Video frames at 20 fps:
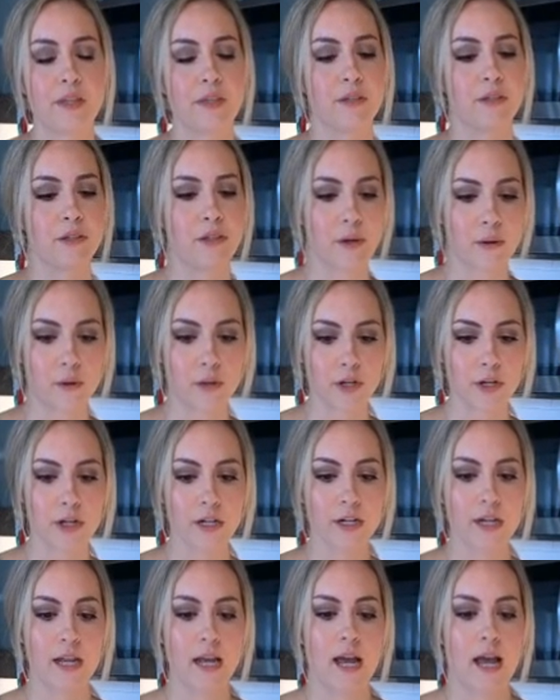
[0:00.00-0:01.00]

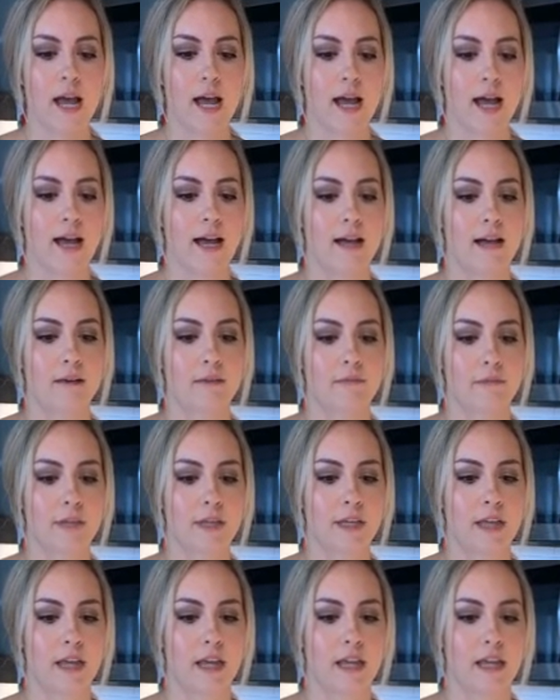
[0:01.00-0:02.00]
Yogurt
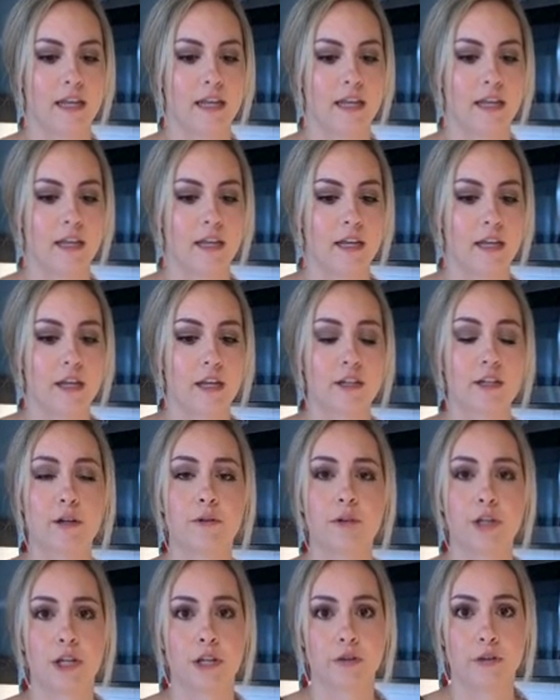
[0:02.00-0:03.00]
can get
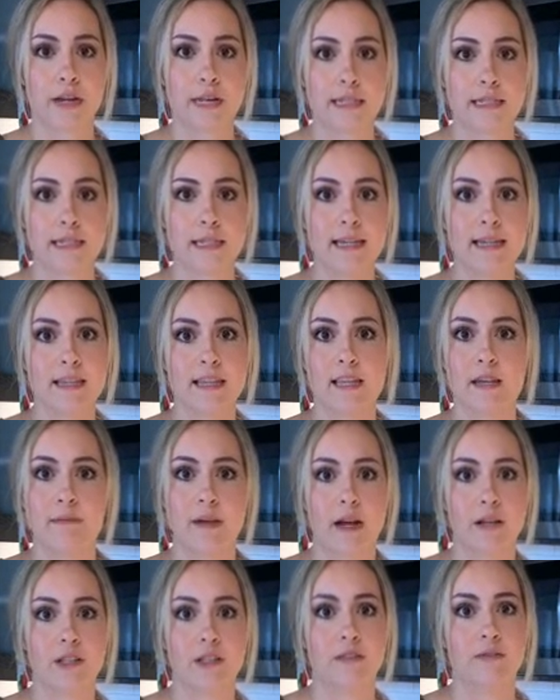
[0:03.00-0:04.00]
really crazy in the
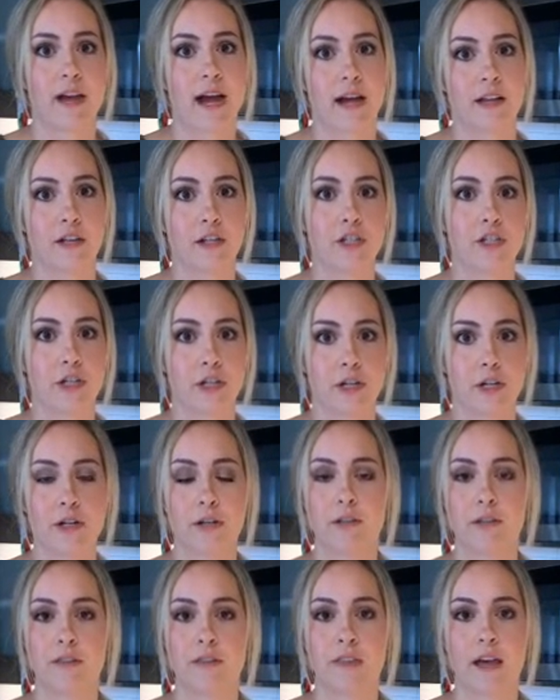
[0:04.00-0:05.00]
amounts of added
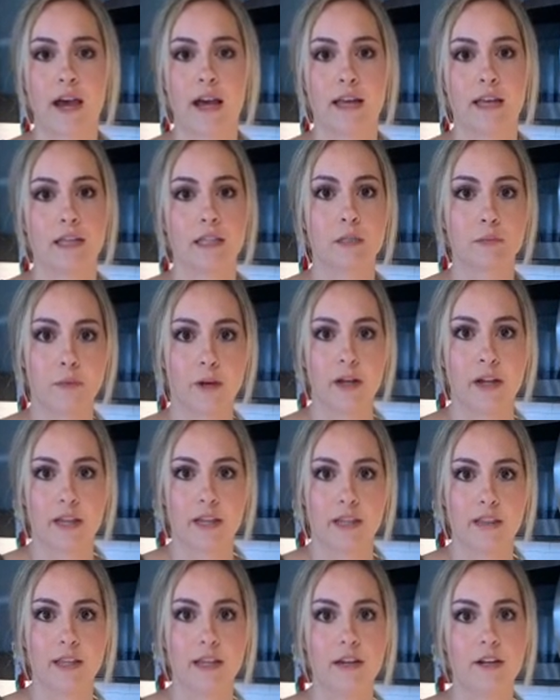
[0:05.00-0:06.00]
sugar that gets put
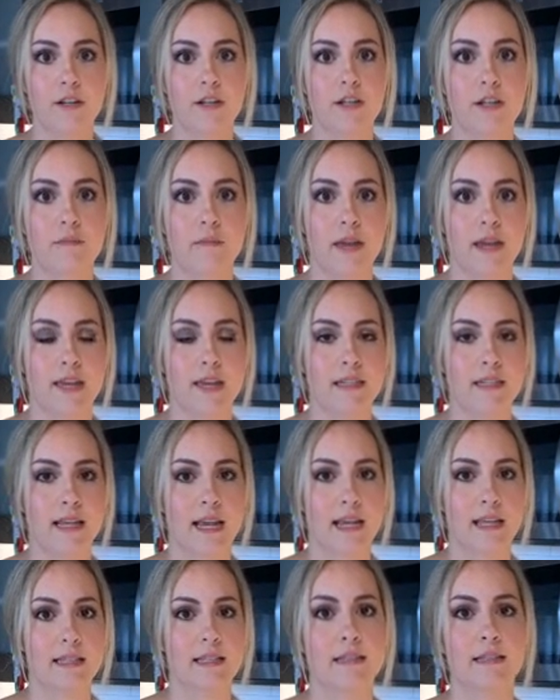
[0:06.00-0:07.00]
in there to make it
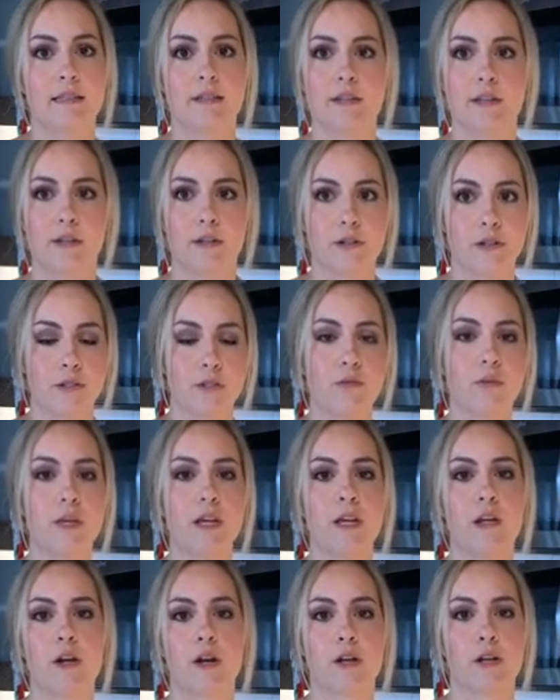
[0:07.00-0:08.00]
taste,
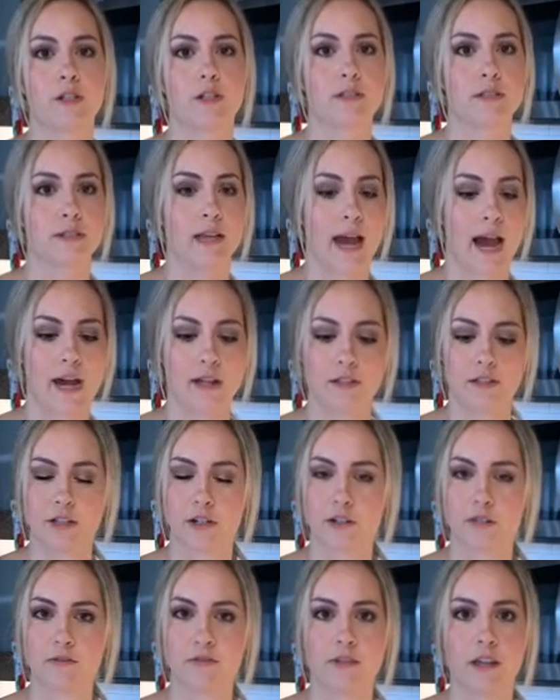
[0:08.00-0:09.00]
sweet or add
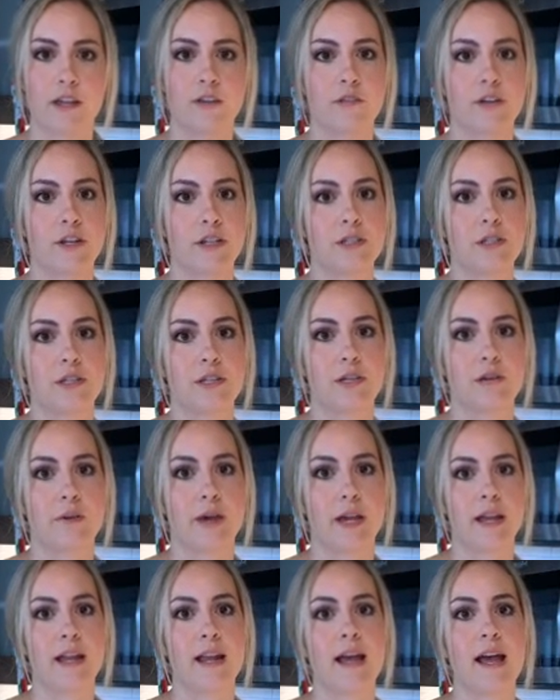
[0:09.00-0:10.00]
certain flavorings to
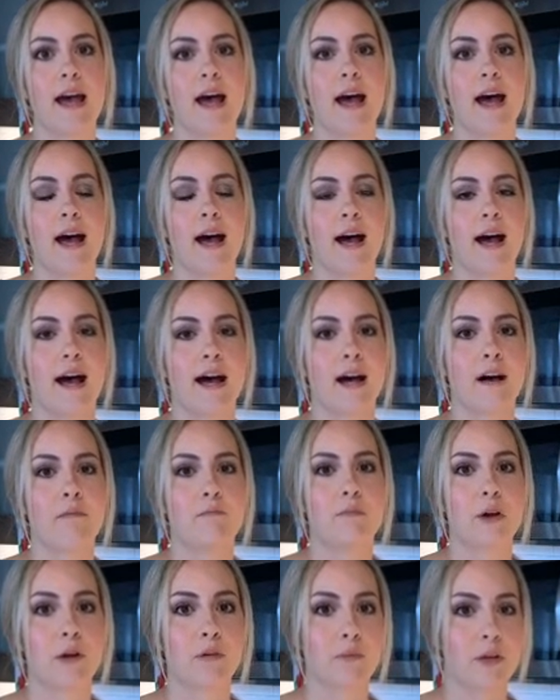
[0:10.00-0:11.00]
it.
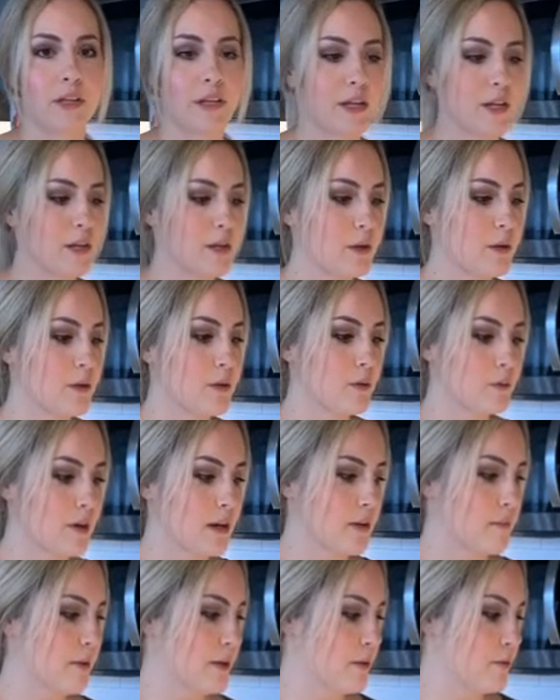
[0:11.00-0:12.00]
But really, you want
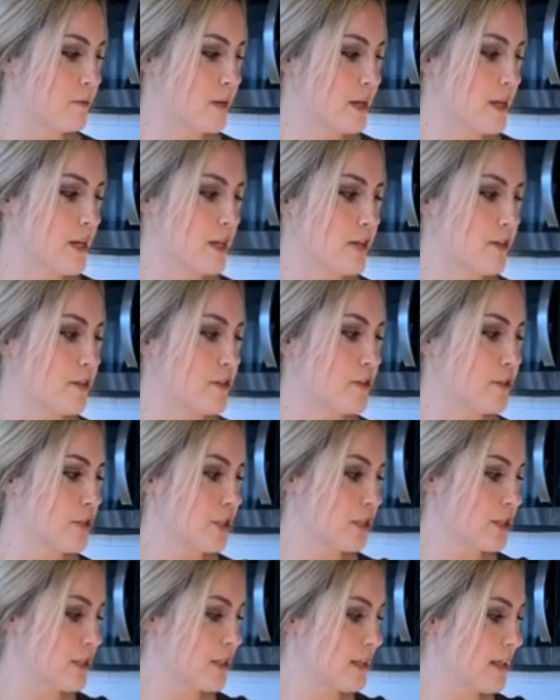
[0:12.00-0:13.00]
to be reading your
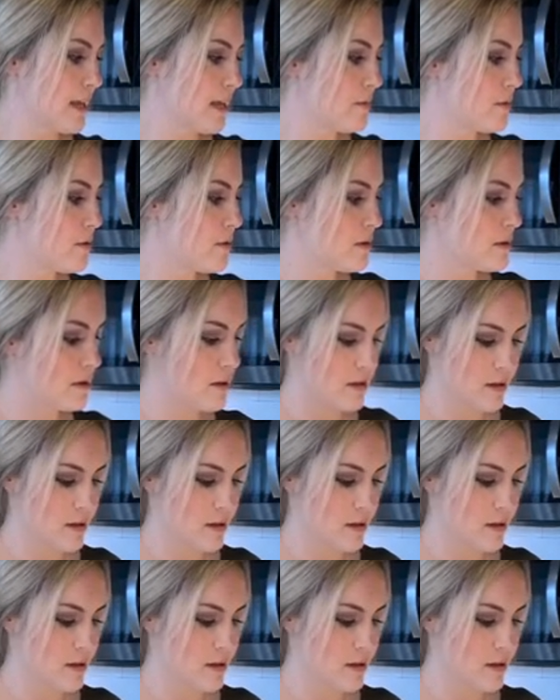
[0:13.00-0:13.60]
nutrition label